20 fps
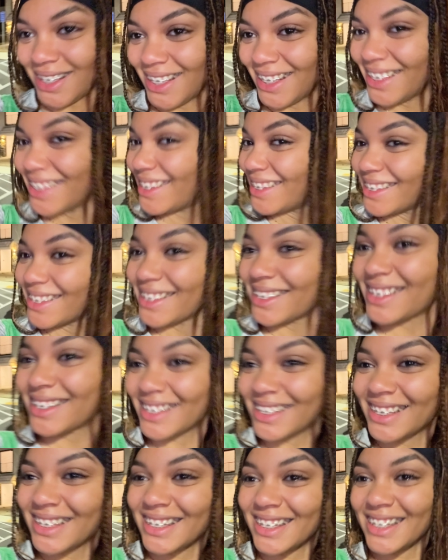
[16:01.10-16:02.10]
Nashville's
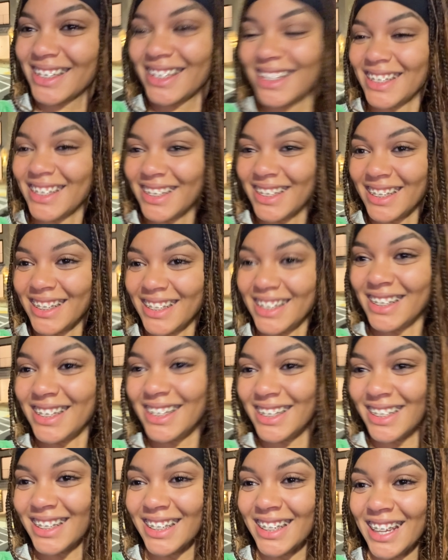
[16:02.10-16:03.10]
getting...
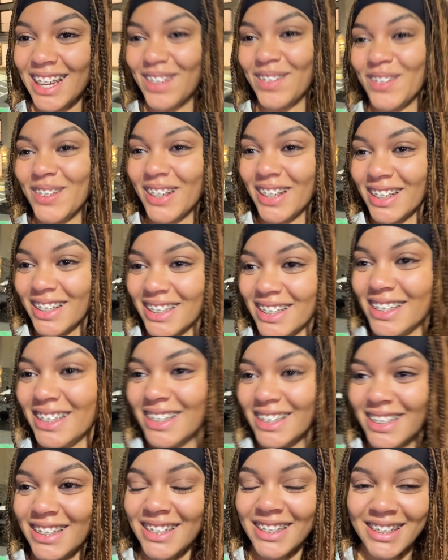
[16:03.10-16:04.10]
Getting what? Yippee.
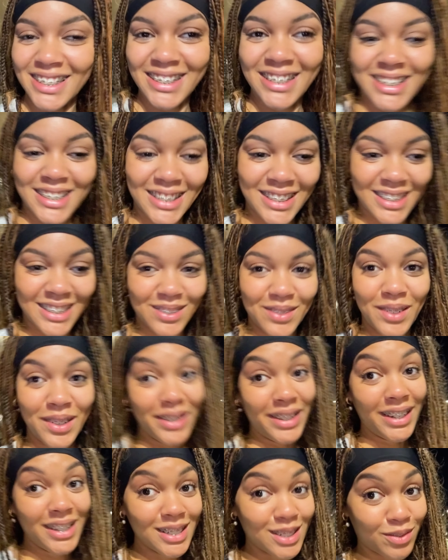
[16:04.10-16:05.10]
Well,
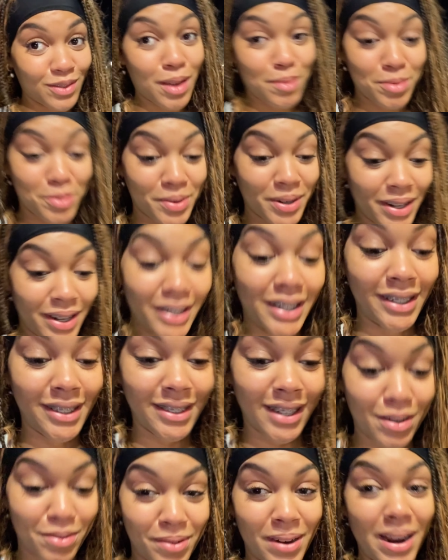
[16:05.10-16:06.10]
it is February, and we're